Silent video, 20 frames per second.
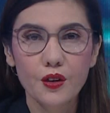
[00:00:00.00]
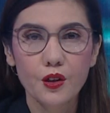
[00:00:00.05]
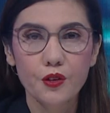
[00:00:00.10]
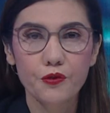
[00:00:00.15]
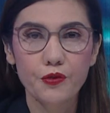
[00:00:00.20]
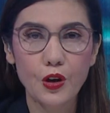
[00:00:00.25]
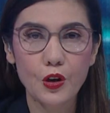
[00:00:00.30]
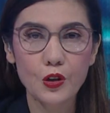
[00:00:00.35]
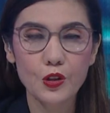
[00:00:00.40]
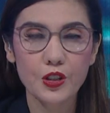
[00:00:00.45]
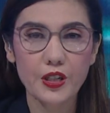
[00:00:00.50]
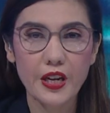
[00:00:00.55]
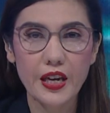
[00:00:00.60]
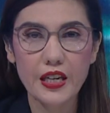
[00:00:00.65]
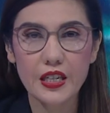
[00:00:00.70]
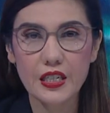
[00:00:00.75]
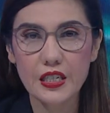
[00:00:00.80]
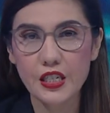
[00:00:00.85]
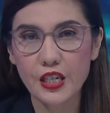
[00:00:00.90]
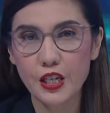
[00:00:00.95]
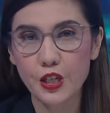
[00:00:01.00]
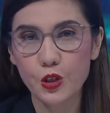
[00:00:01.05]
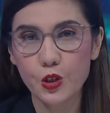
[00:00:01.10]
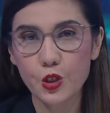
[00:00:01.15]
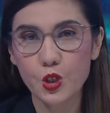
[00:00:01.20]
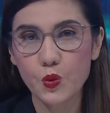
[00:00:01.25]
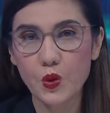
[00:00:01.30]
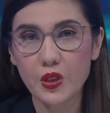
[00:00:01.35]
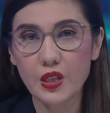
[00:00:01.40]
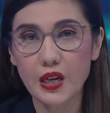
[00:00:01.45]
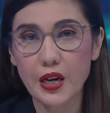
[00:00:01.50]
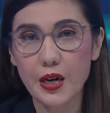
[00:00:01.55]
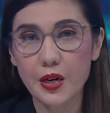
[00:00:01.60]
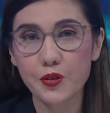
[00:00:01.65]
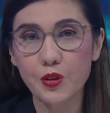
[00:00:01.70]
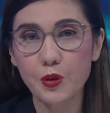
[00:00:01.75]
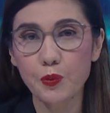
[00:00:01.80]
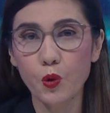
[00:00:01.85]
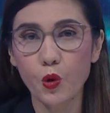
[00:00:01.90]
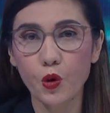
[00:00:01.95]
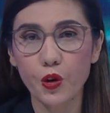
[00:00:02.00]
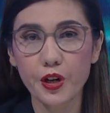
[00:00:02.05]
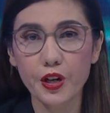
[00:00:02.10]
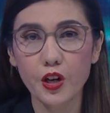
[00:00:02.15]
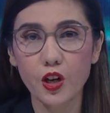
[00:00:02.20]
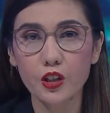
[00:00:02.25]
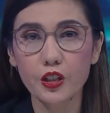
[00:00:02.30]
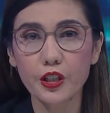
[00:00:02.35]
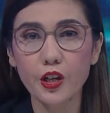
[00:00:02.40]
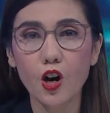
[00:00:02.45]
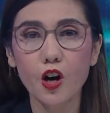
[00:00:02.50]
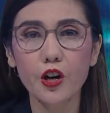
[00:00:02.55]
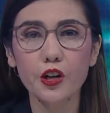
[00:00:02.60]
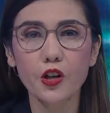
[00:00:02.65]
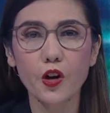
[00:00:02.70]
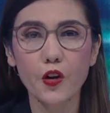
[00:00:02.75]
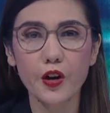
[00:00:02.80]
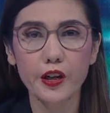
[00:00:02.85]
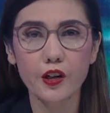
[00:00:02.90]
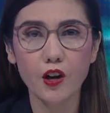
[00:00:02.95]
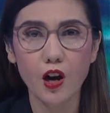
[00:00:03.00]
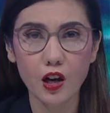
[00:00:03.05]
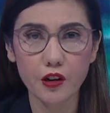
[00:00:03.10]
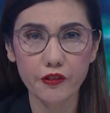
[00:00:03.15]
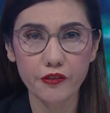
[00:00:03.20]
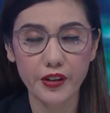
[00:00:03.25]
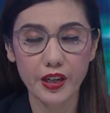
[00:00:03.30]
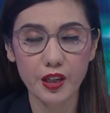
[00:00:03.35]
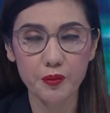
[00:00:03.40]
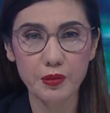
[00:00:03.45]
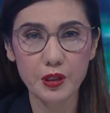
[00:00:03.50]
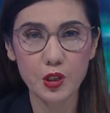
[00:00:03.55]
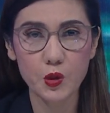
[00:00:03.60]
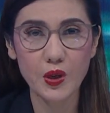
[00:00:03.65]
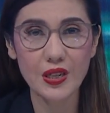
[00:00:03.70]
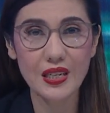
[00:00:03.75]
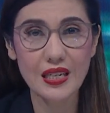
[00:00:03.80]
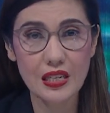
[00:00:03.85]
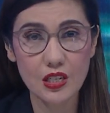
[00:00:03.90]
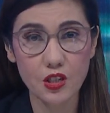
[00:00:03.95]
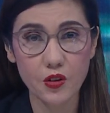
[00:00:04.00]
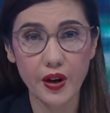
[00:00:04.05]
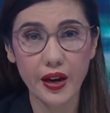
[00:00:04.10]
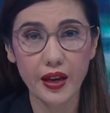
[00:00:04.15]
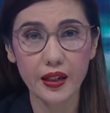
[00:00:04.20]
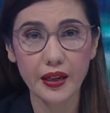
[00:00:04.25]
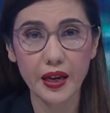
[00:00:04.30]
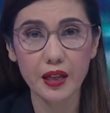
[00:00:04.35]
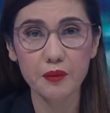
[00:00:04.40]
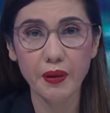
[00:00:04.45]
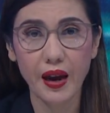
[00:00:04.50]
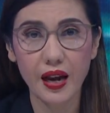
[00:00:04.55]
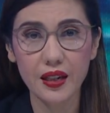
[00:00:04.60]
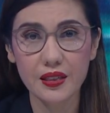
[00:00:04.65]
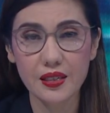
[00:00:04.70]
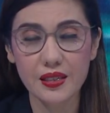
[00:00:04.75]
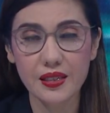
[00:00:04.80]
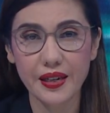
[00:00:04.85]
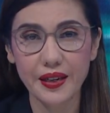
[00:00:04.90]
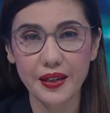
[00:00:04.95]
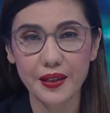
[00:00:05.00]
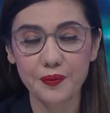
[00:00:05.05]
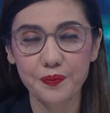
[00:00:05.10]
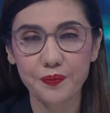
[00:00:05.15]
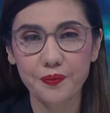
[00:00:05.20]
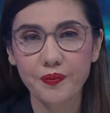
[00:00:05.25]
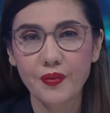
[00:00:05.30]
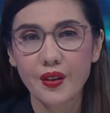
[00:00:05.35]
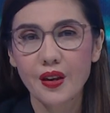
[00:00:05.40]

Focus Today continues with the latest report on the ongoing conflict between Israel and Palestine.